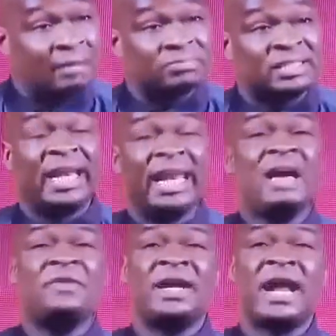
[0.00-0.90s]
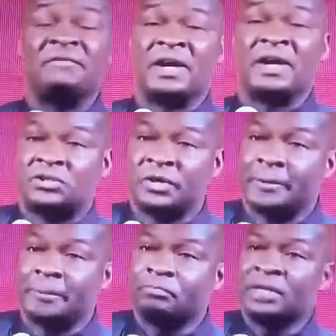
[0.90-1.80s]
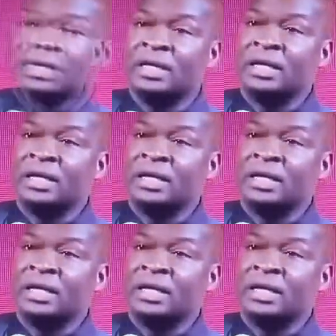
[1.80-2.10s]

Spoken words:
Psalms 11 and verse 3,